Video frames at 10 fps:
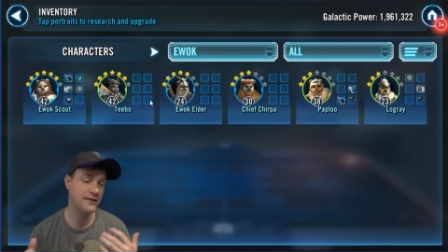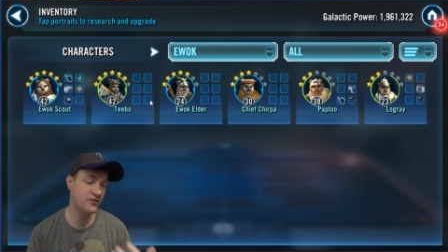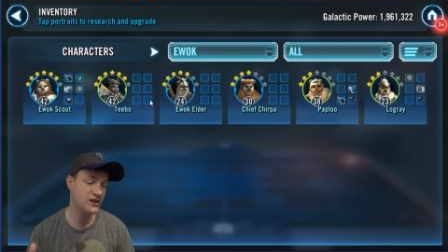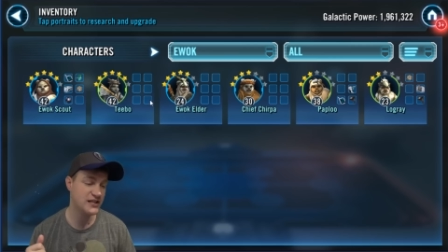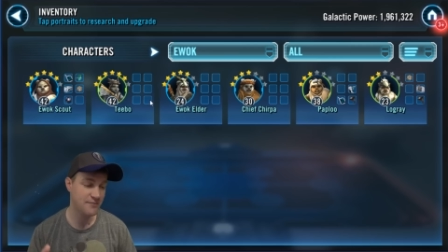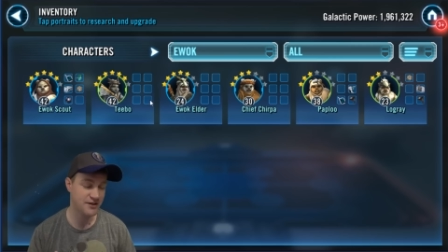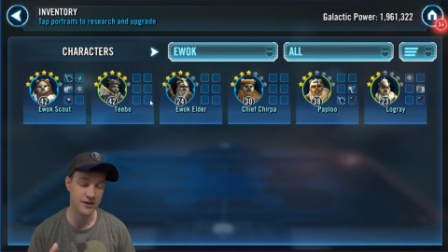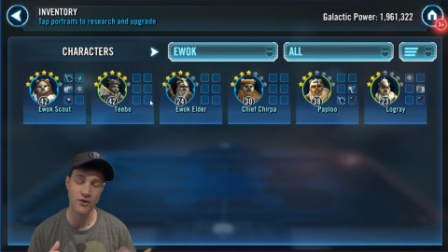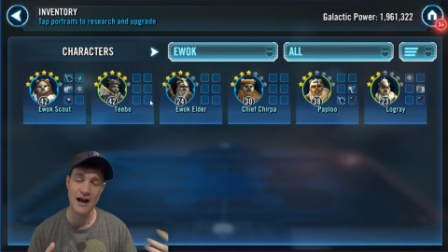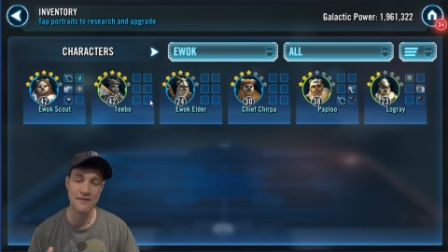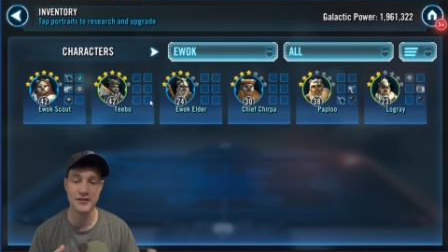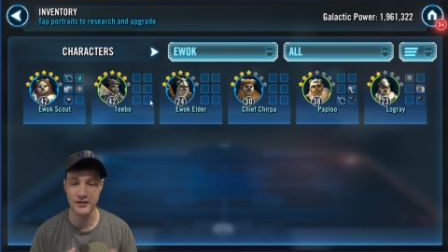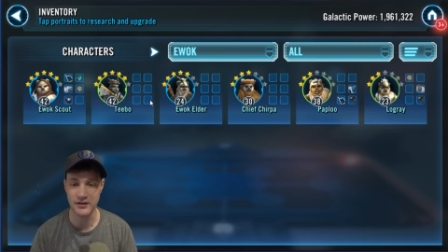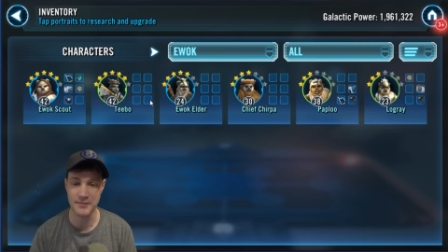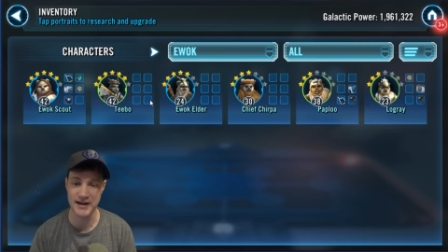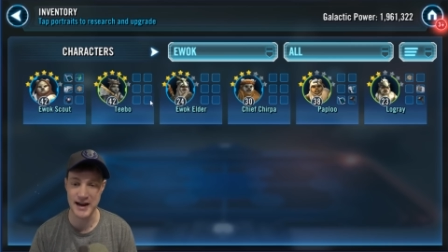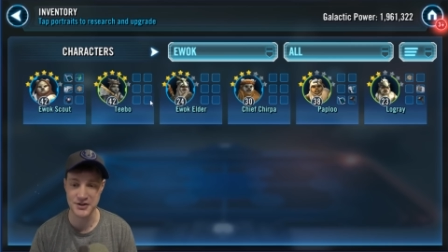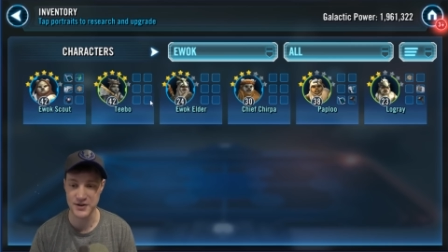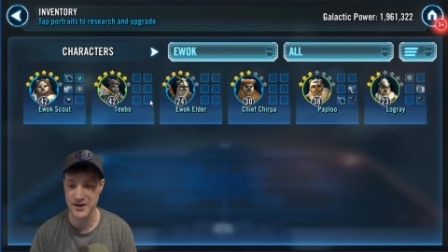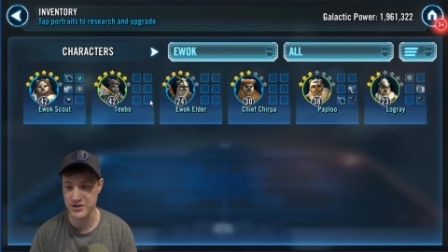in your free time you can go, I have a little bit of
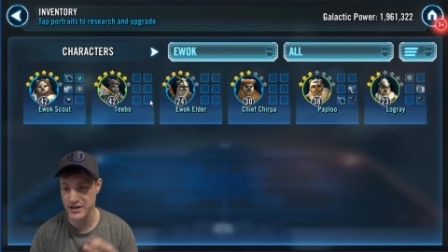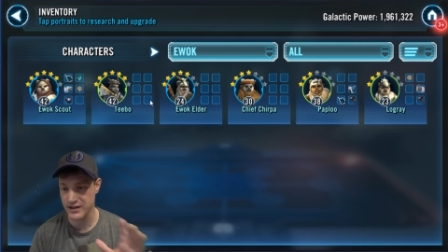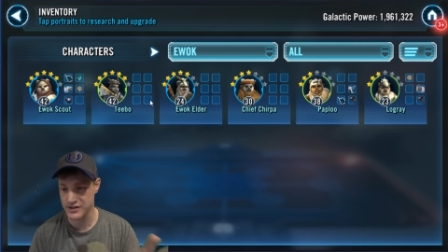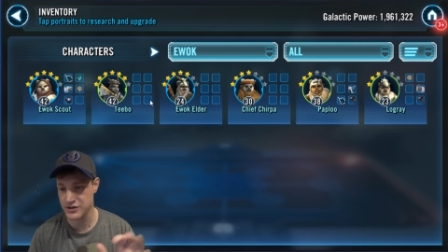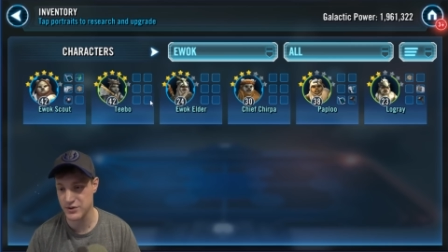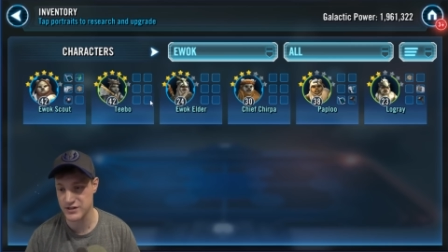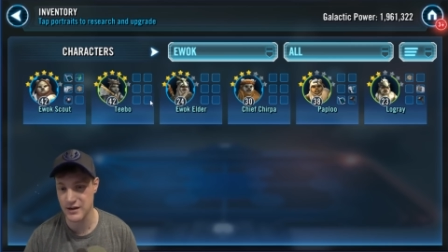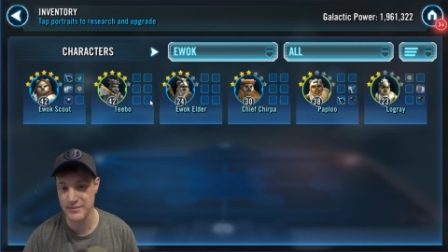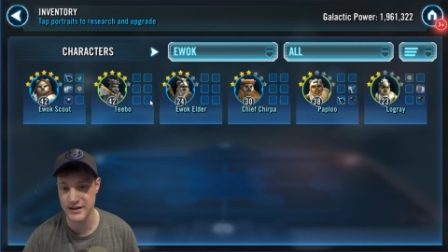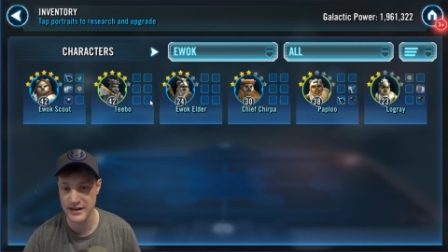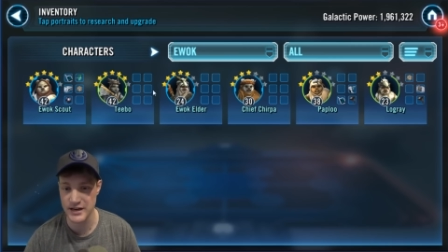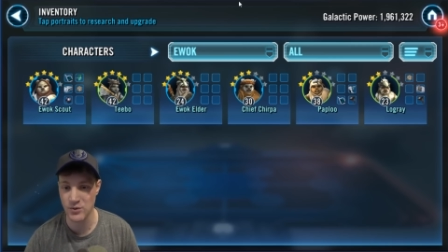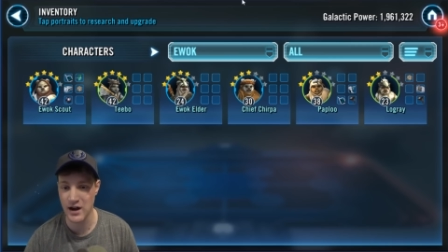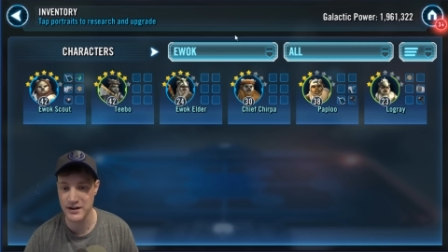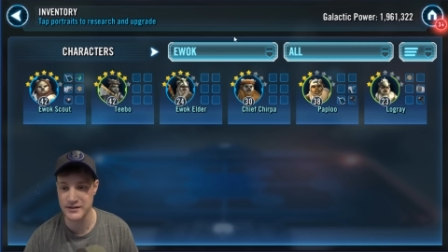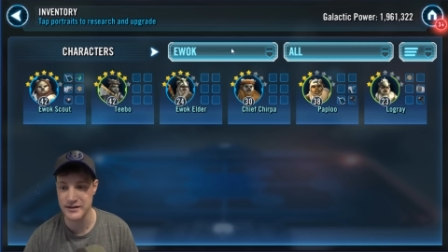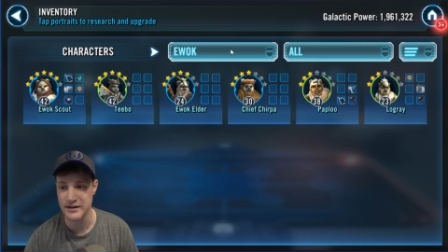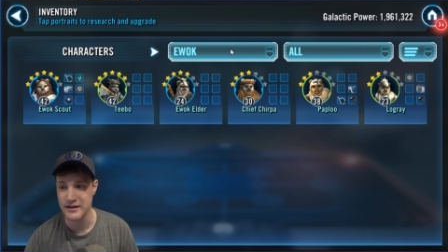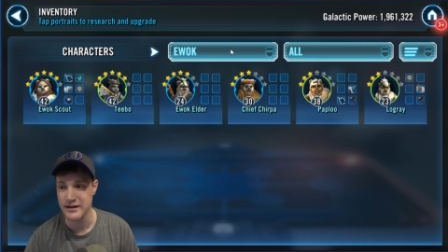extra energy. Let's throw something into Ewoks.